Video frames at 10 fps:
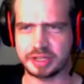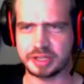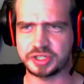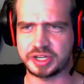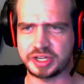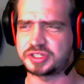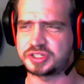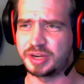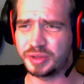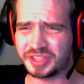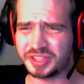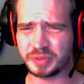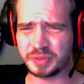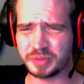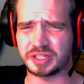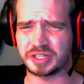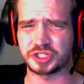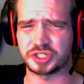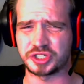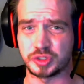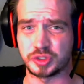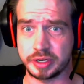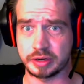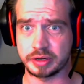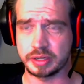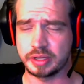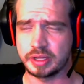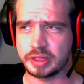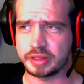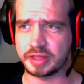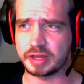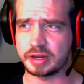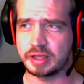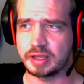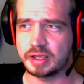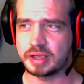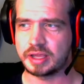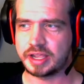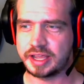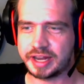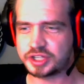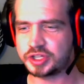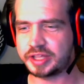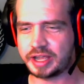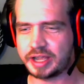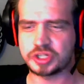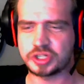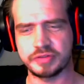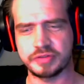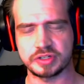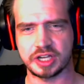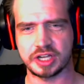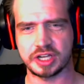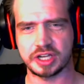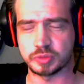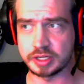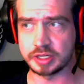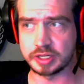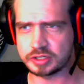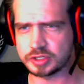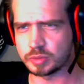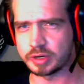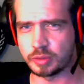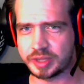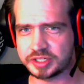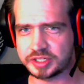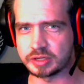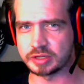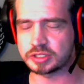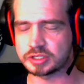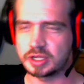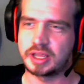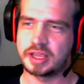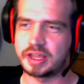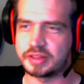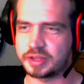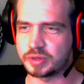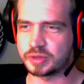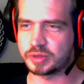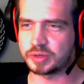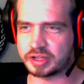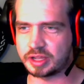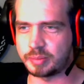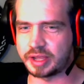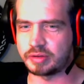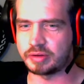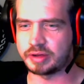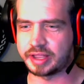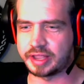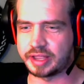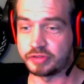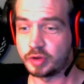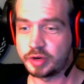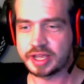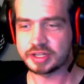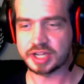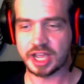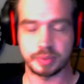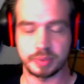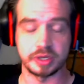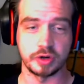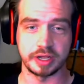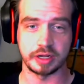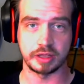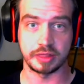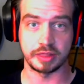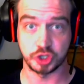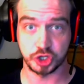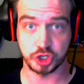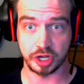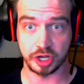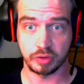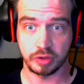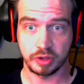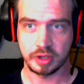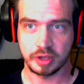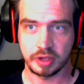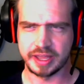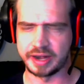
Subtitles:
yes. And with this particular show, it's weird that it actually airs at two different times, one on the East Coast and one on the West Coast. And they were talking about how the voting has to happen during that show, and